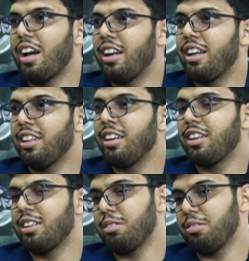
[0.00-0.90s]
And I
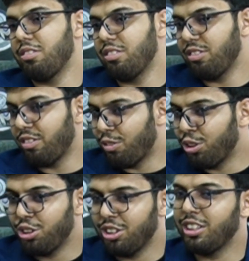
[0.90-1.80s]
think
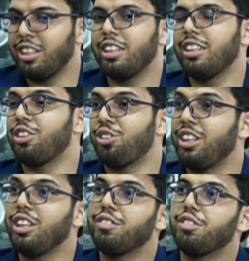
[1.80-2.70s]
what you're saying, the
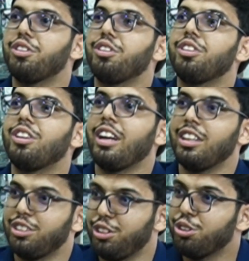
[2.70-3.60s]
training for
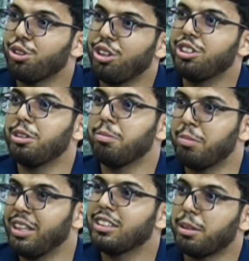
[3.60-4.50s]
anesthesiology
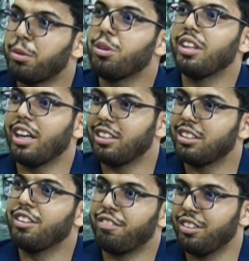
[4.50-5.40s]
brings about that
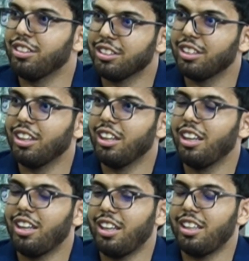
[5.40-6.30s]
difference.
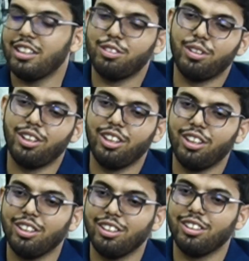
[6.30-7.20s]
And that's very
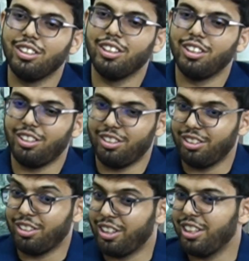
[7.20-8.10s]

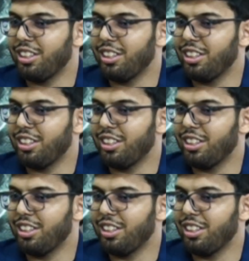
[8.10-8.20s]
great